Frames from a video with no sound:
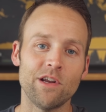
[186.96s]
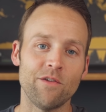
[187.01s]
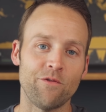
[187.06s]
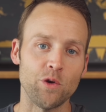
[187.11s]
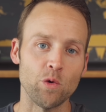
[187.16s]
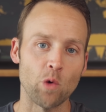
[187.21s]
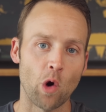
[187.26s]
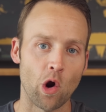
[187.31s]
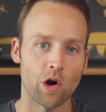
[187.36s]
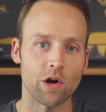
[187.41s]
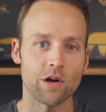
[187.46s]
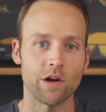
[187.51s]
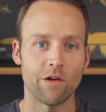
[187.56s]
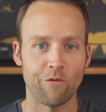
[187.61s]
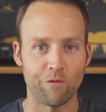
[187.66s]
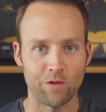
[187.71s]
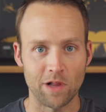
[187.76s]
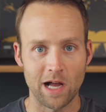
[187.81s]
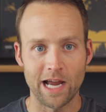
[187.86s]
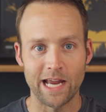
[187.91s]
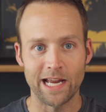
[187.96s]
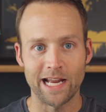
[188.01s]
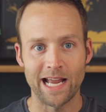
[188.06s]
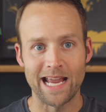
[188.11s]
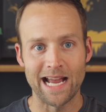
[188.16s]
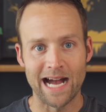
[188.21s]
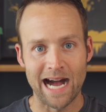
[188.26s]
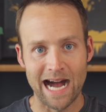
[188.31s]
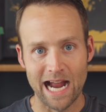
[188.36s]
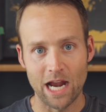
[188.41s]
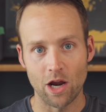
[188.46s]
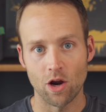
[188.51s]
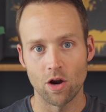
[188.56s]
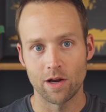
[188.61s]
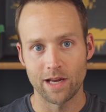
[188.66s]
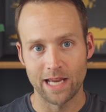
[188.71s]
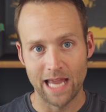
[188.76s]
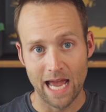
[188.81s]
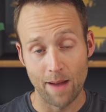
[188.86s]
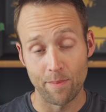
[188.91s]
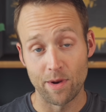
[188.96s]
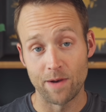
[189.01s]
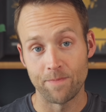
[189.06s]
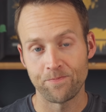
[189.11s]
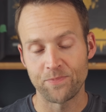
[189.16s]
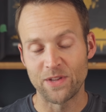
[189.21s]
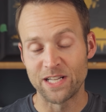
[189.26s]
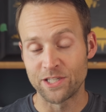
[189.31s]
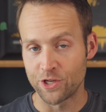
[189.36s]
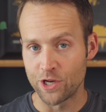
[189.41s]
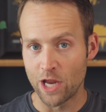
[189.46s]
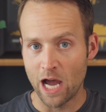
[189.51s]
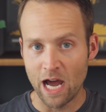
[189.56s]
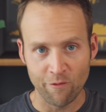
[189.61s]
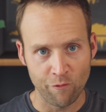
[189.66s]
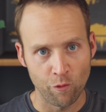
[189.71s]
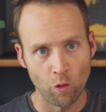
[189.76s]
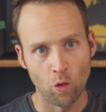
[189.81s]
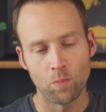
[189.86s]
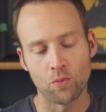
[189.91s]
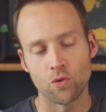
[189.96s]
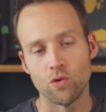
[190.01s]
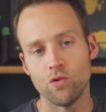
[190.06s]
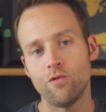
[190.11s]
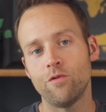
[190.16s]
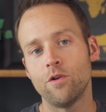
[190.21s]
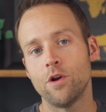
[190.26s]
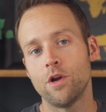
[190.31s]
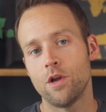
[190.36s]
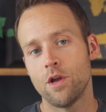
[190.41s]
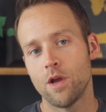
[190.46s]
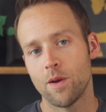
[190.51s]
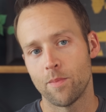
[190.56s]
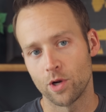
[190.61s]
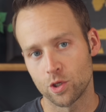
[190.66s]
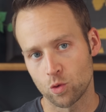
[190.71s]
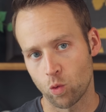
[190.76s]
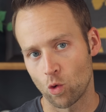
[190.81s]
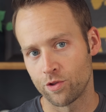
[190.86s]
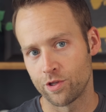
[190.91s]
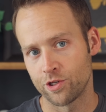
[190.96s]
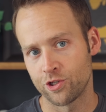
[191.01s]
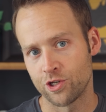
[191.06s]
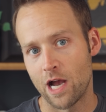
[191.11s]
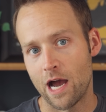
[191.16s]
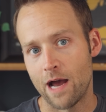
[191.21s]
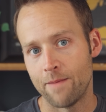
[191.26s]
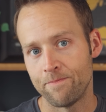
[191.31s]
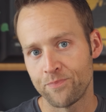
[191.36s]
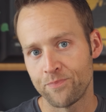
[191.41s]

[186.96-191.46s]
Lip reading: if you aren't flying a higher cabin. It's not foolproof, but it's worth a shot.